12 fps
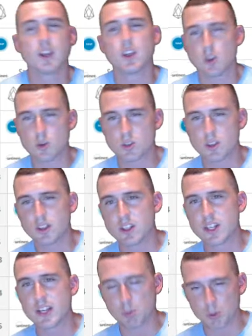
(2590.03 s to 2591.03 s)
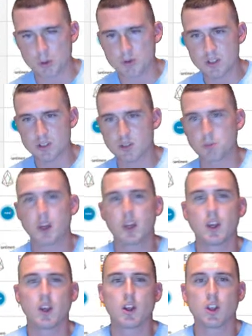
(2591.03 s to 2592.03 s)
using the Tangle proof system,
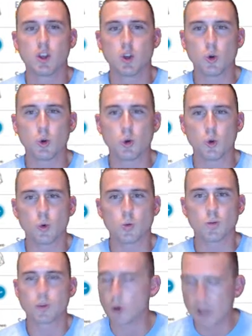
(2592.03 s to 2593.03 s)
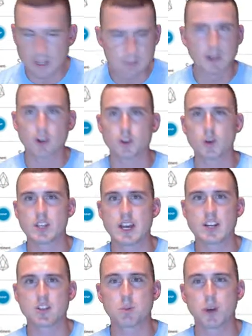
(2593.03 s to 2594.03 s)
you go ahead and make your
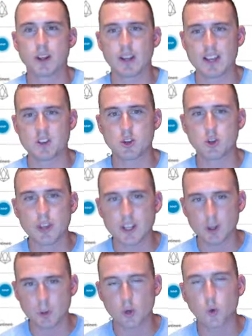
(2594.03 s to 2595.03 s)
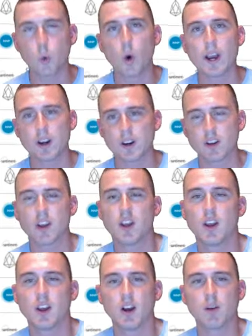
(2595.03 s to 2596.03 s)
transaction, but as you do that, you're required.
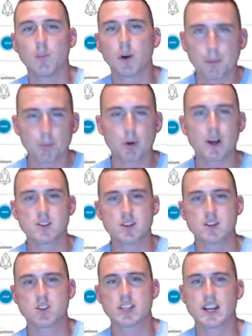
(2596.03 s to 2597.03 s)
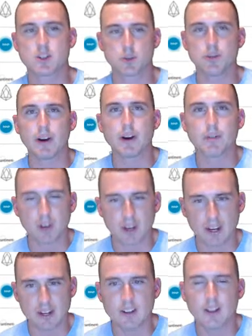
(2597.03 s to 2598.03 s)
Part of the process is actually
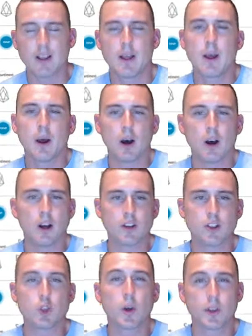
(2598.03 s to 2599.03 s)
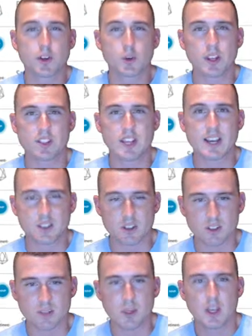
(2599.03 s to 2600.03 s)
verifying 2 other
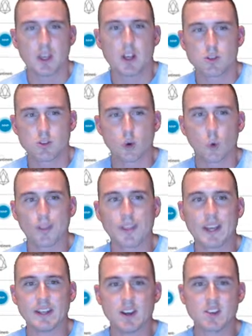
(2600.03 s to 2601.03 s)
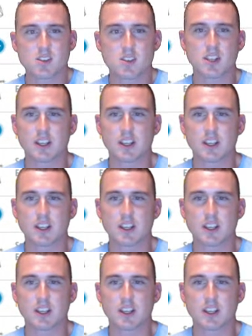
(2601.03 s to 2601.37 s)
transactions. So what that does is it